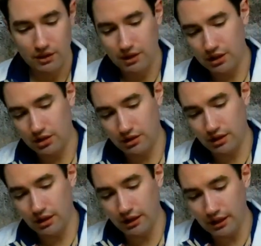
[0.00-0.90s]

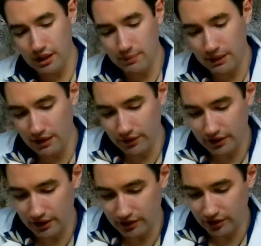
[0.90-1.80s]
I like keeping
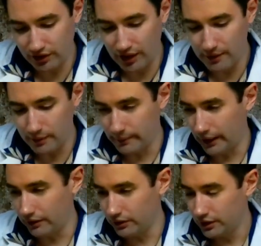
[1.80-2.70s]
everything the same
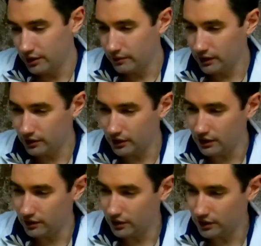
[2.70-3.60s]
amount. Makes it
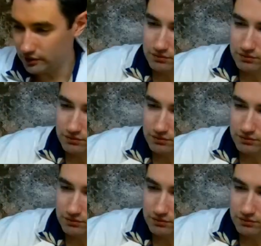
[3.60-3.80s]
easy.